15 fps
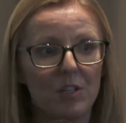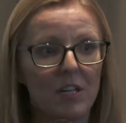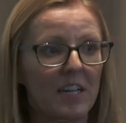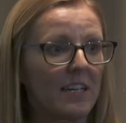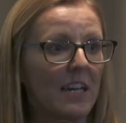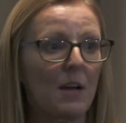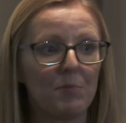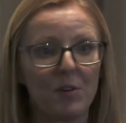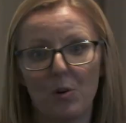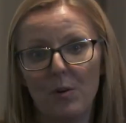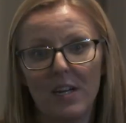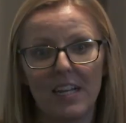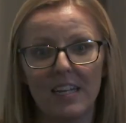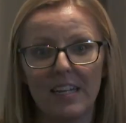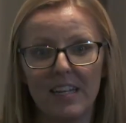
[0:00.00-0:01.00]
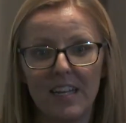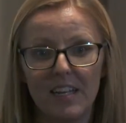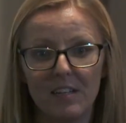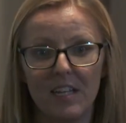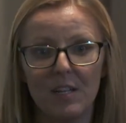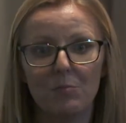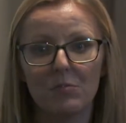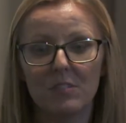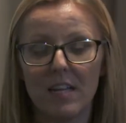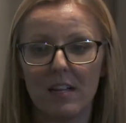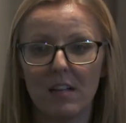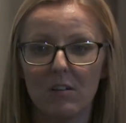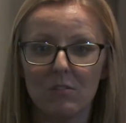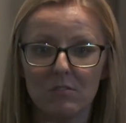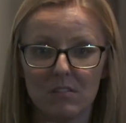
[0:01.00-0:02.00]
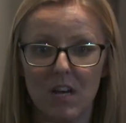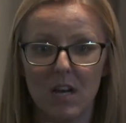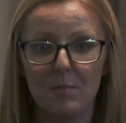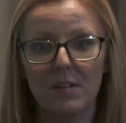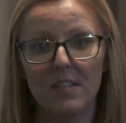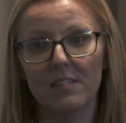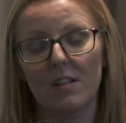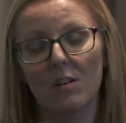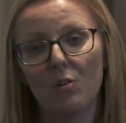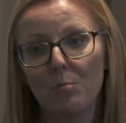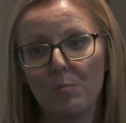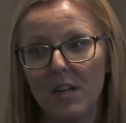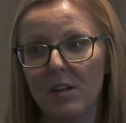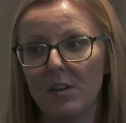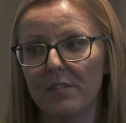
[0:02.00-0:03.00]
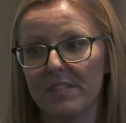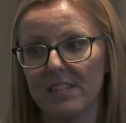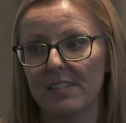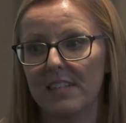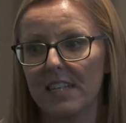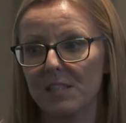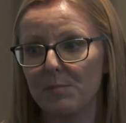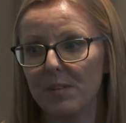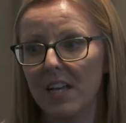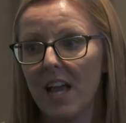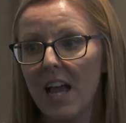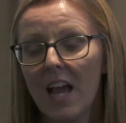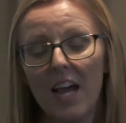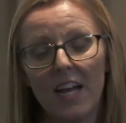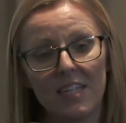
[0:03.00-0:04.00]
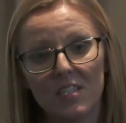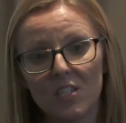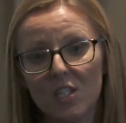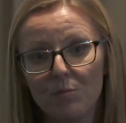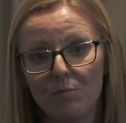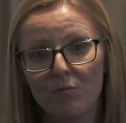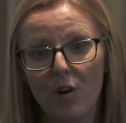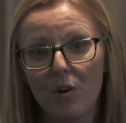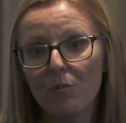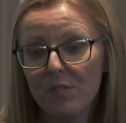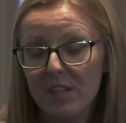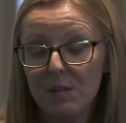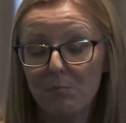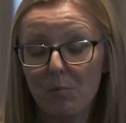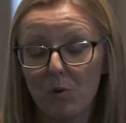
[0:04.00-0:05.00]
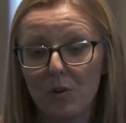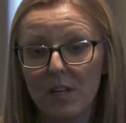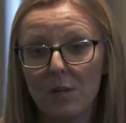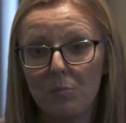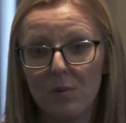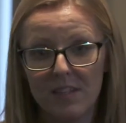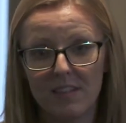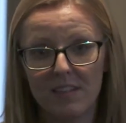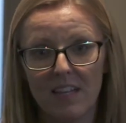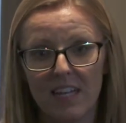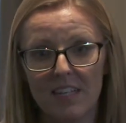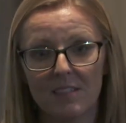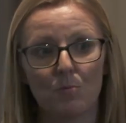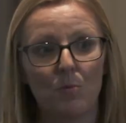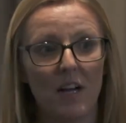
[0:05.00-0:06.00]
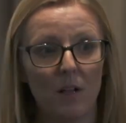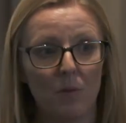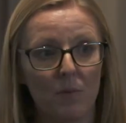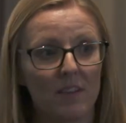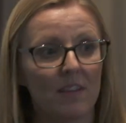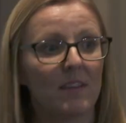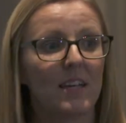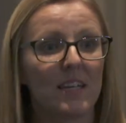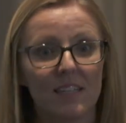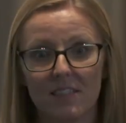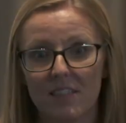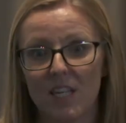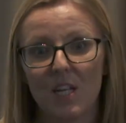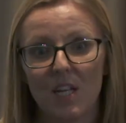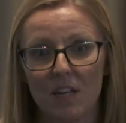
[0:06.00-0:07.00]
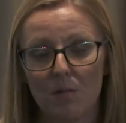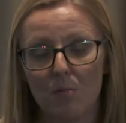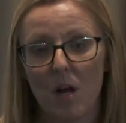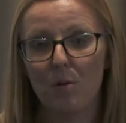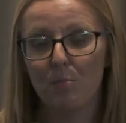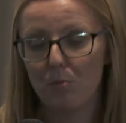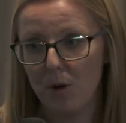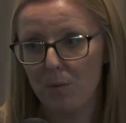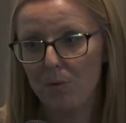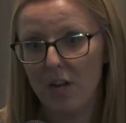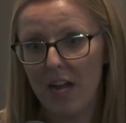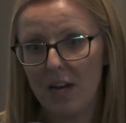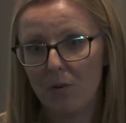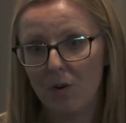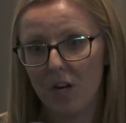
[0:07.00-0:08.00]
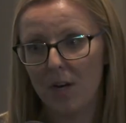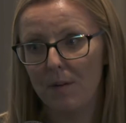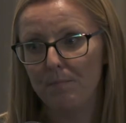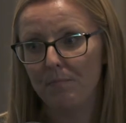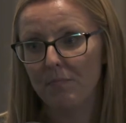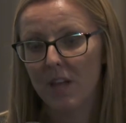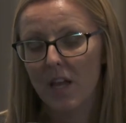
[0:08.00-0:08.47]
can happen quickly. It will take a long time, and it's a long period of an assessment. And it should involve the employee within that as well, whether that is the appropriate outcome.